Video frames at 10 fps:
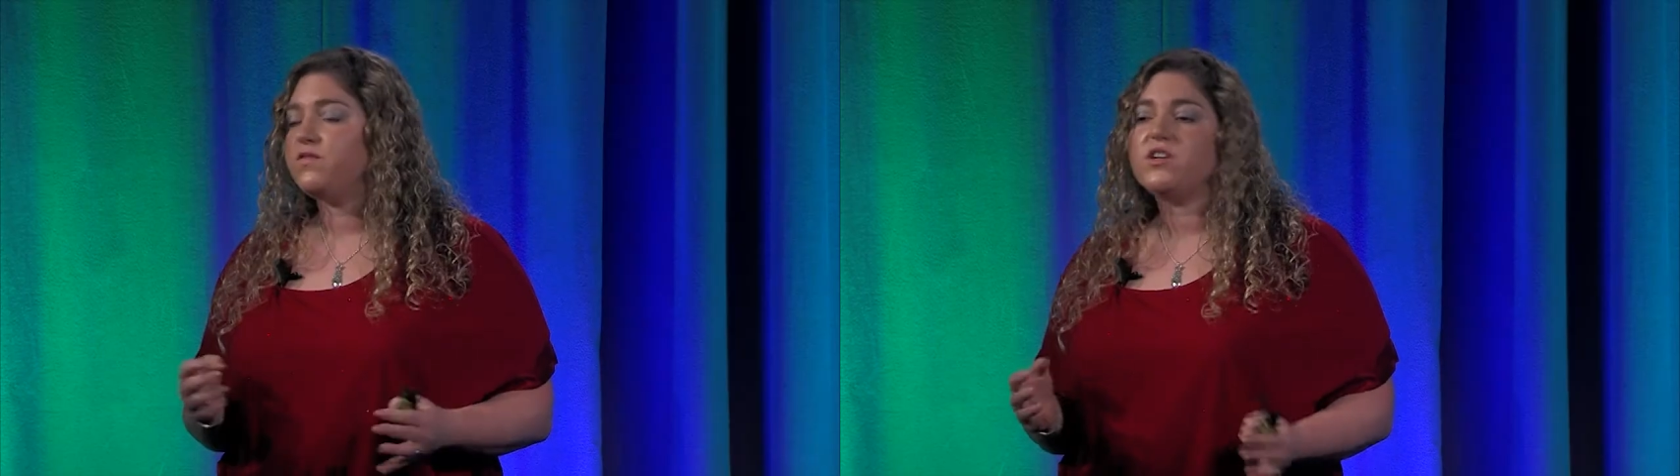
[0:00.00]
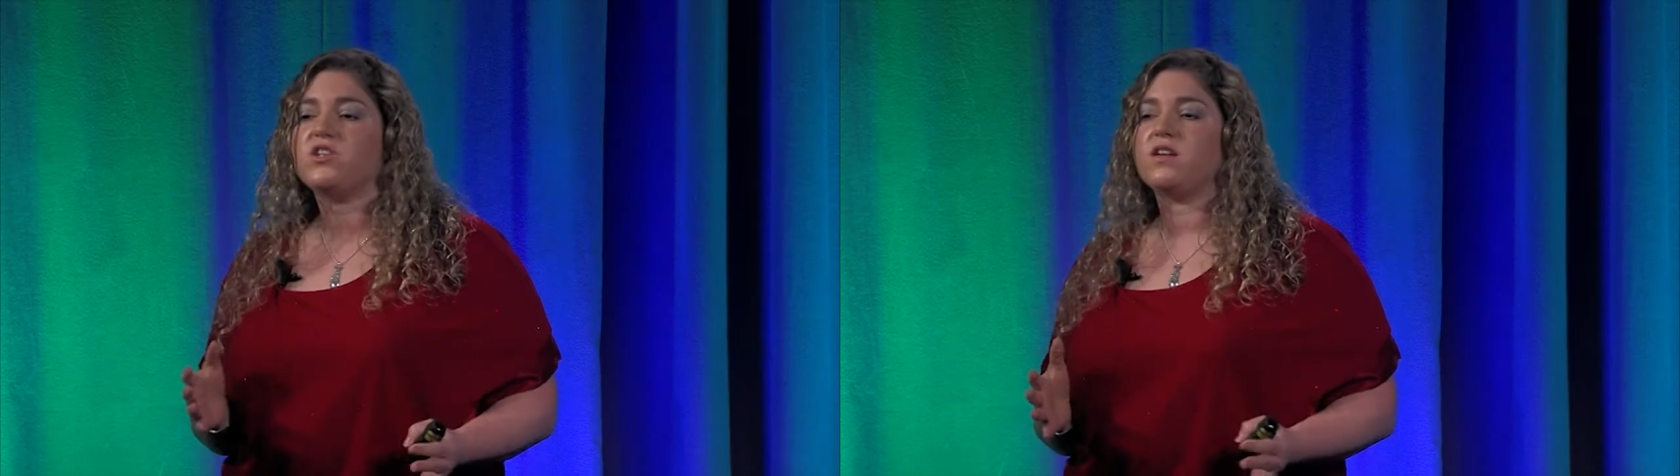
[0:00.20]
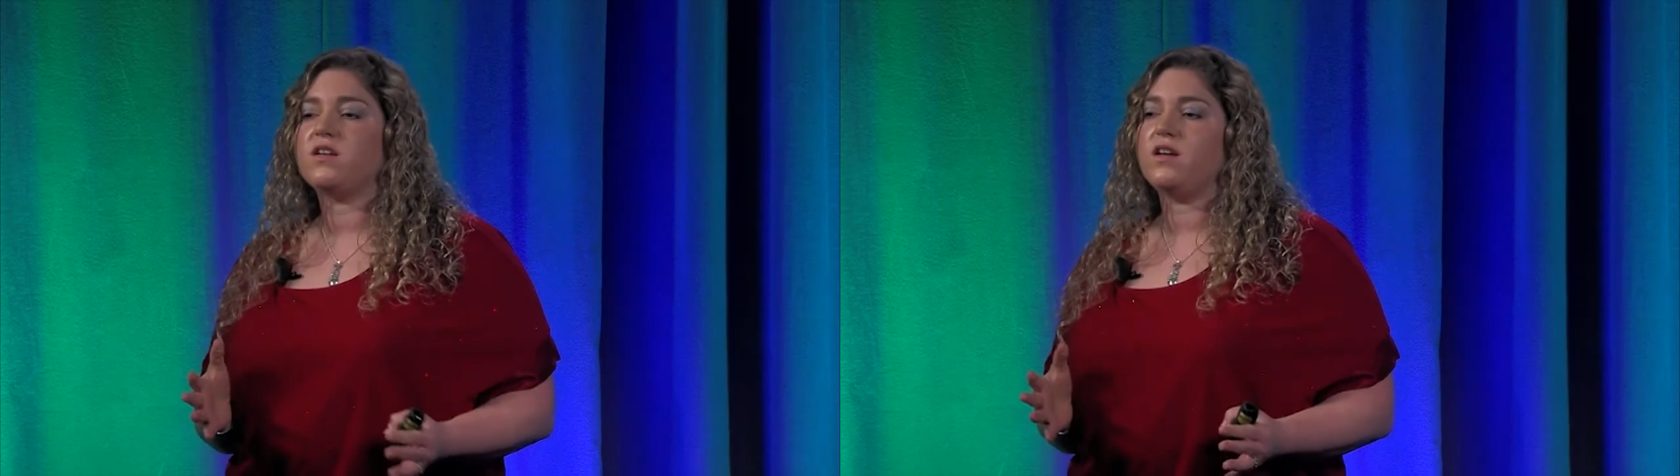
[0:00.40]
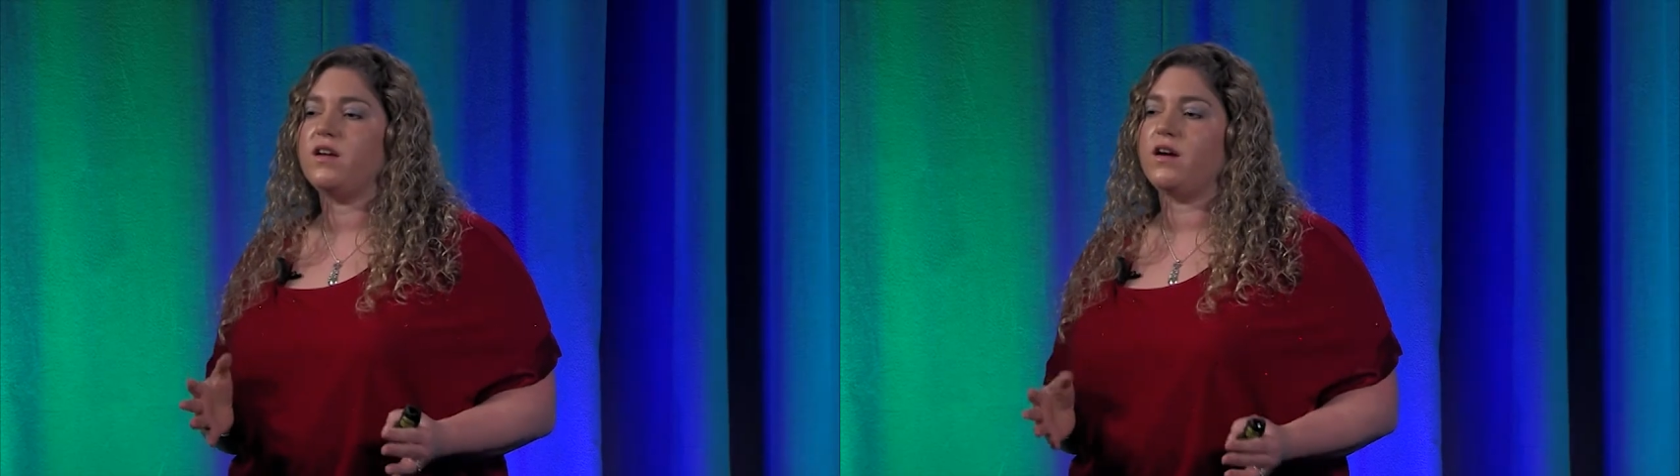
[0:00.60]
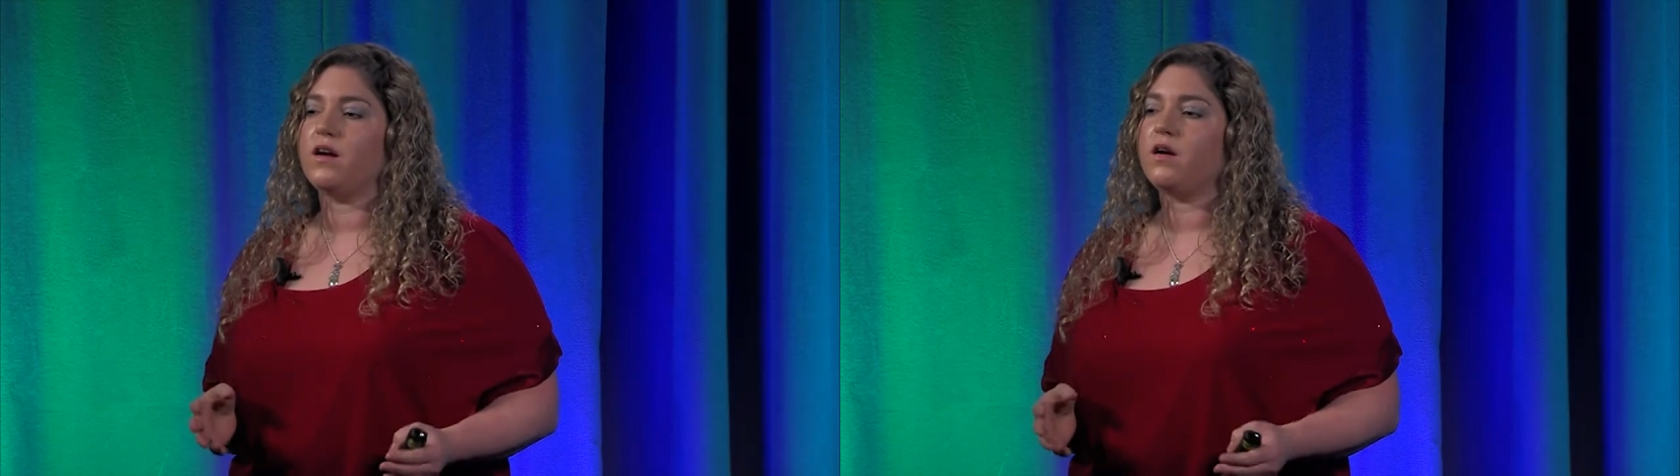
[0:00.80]
fishing
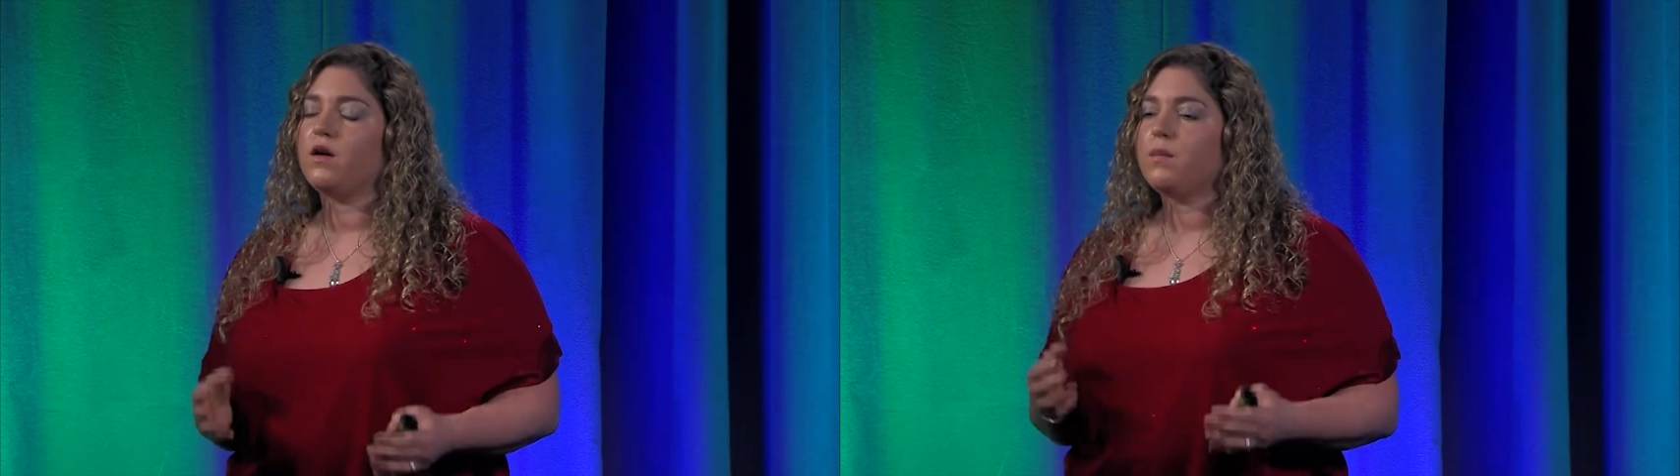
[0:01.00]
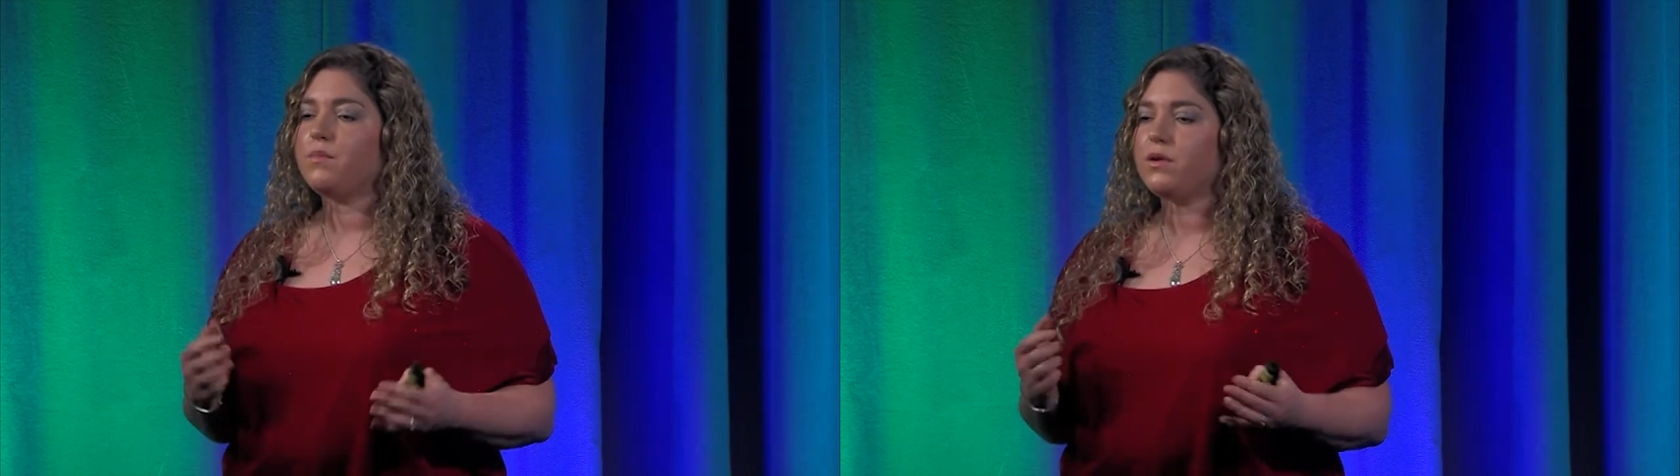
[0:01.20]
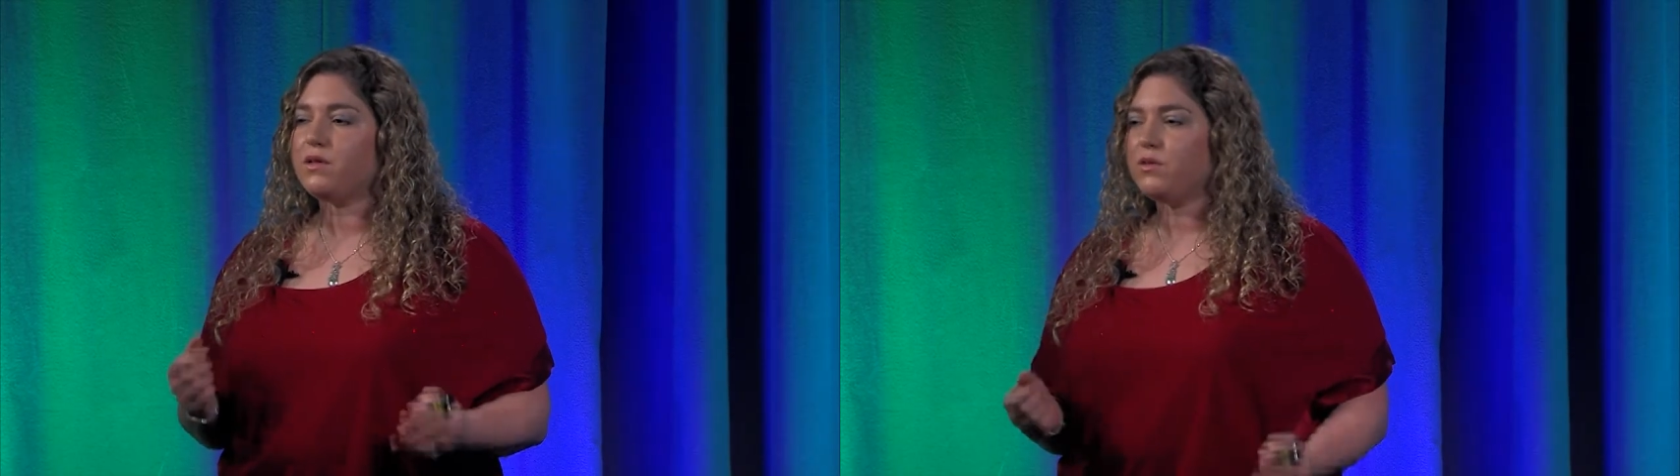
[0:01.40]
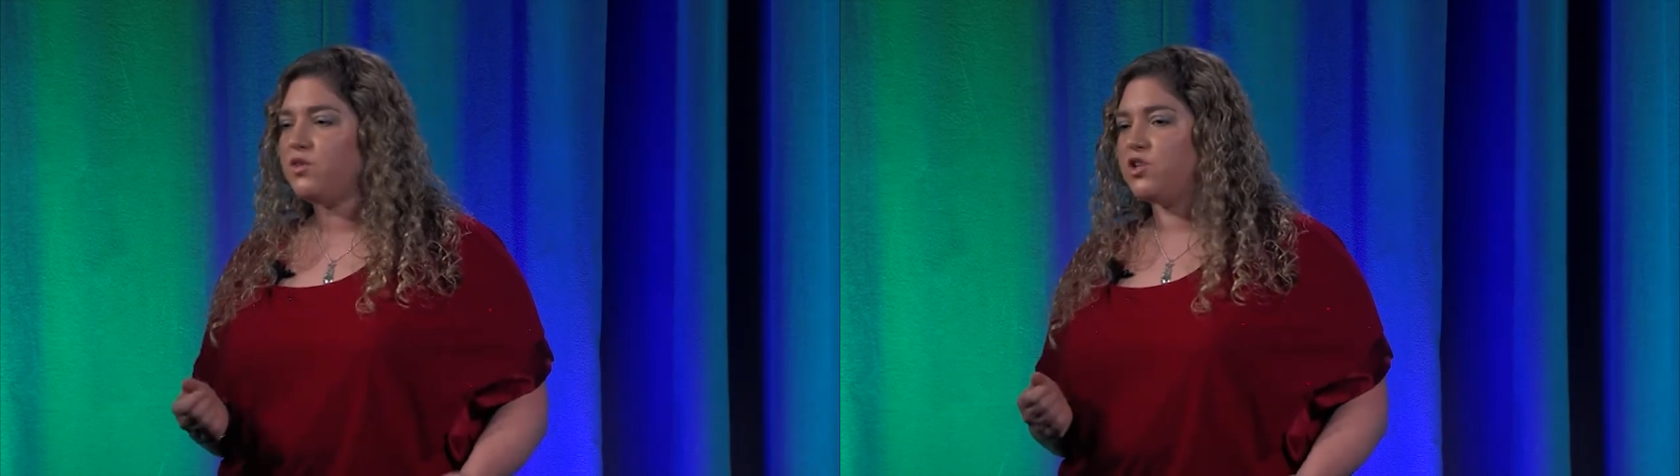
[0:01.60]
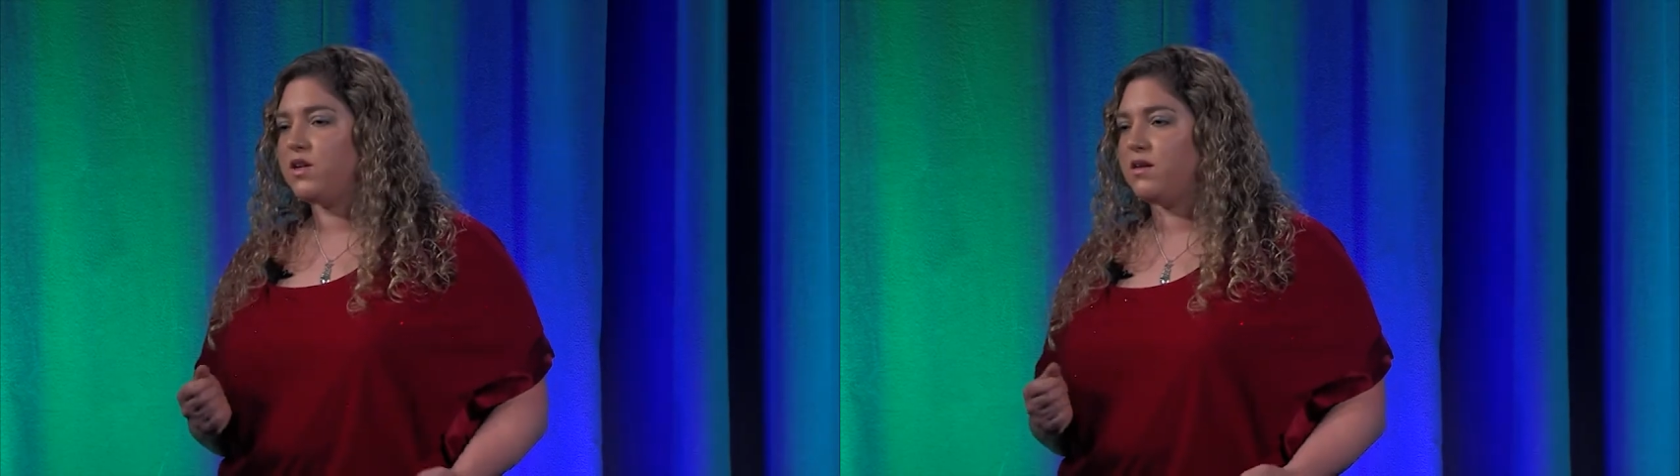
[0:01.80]
gear,
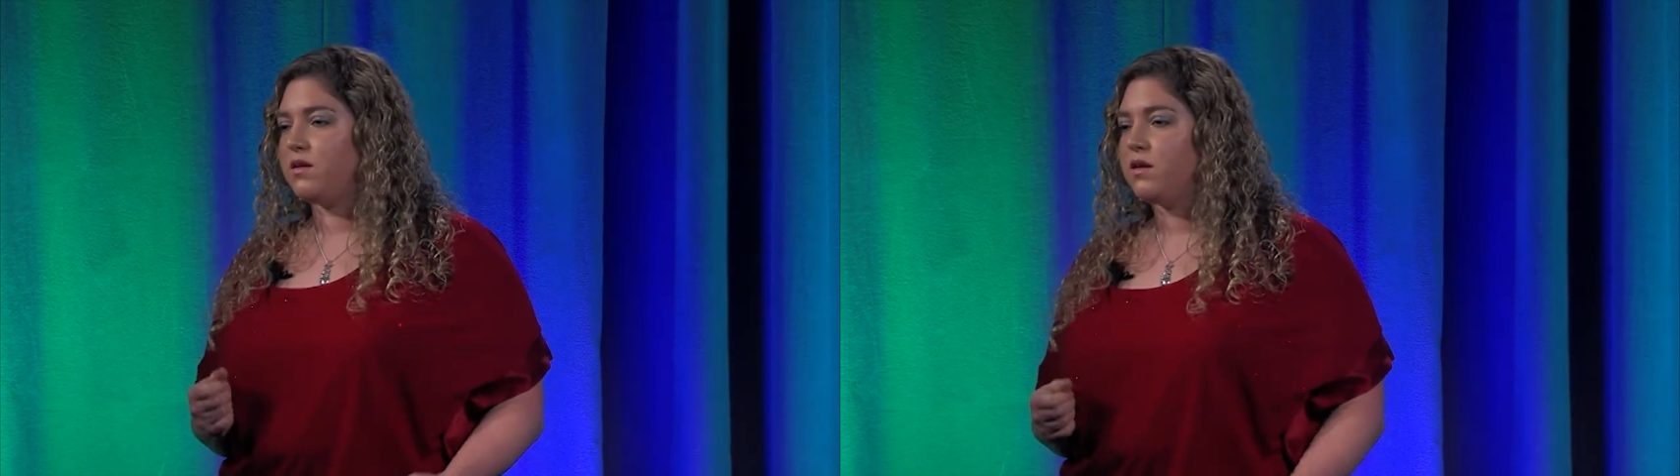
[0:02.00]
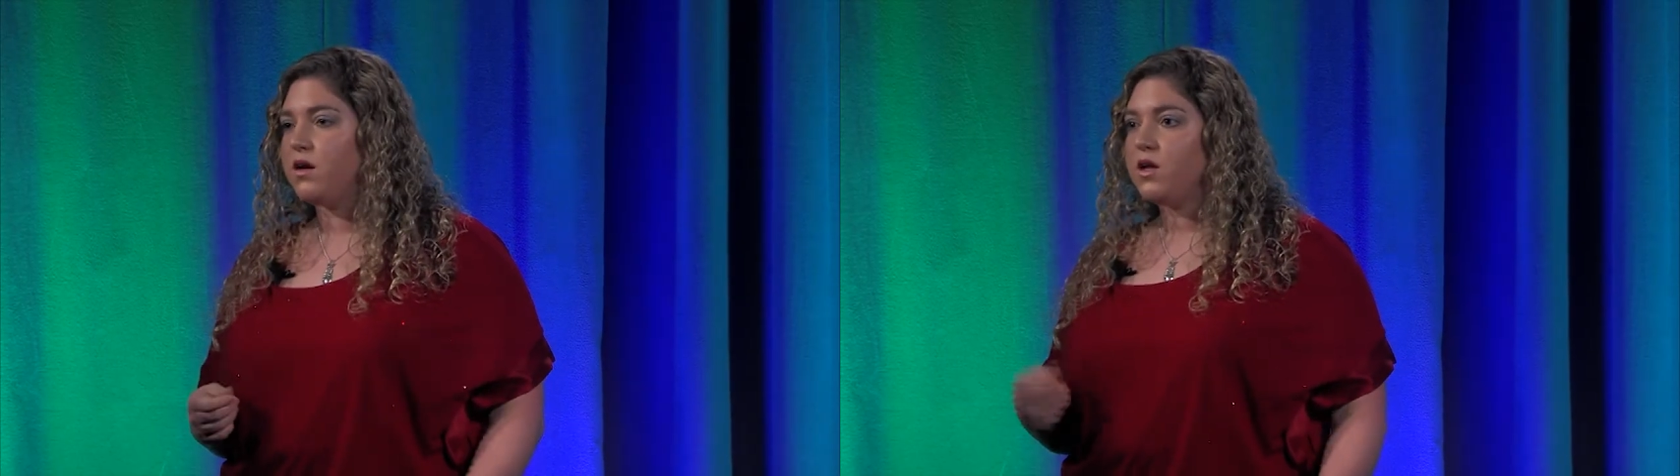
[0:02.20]
pollution,